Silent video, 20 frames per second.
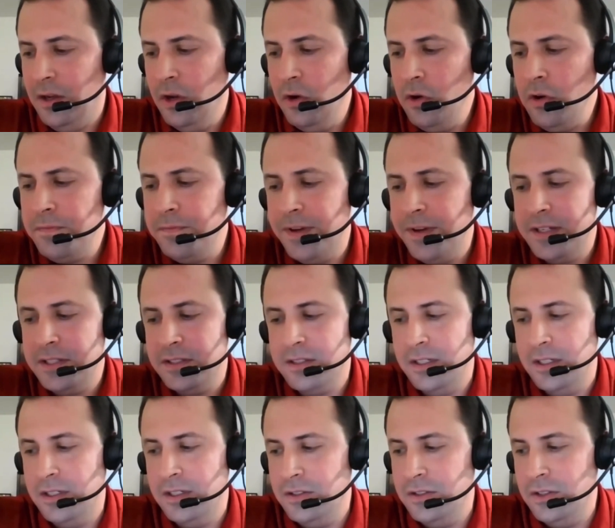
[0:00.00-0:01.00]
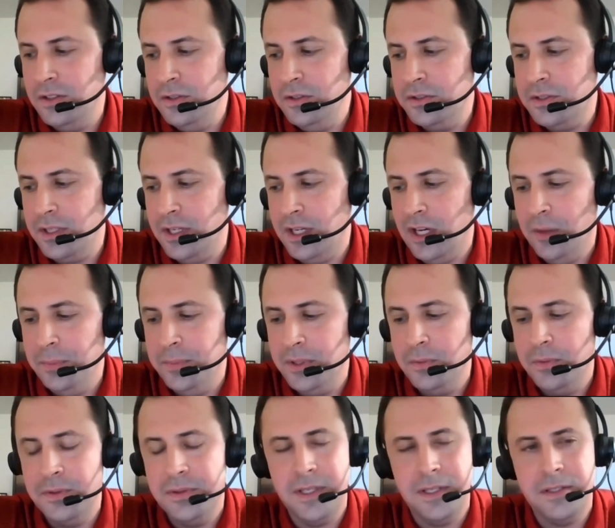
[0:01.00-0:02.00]
Who invested in you to help
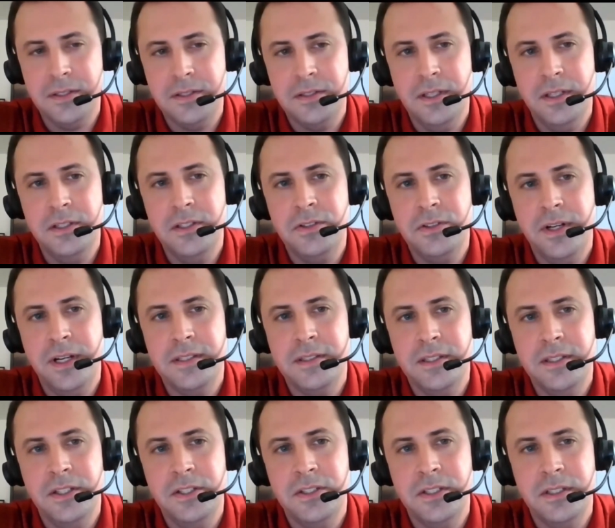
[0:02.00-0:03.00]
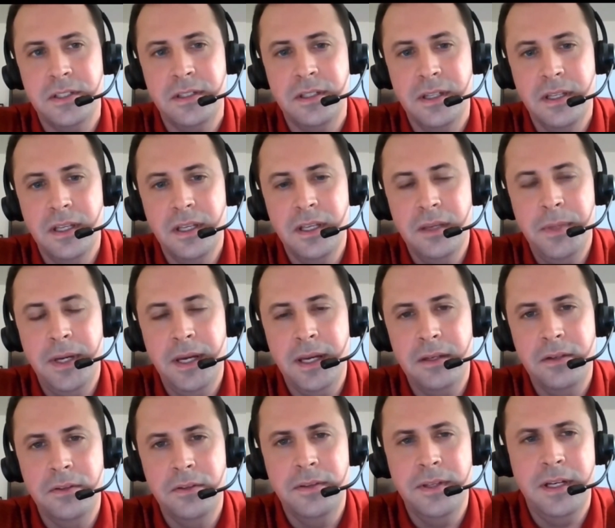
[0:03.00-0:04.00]
you with that sudden transition back
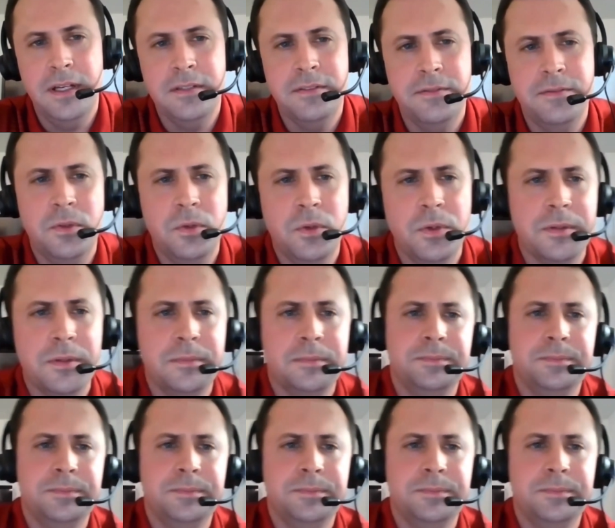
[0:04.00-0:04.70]
in 2004?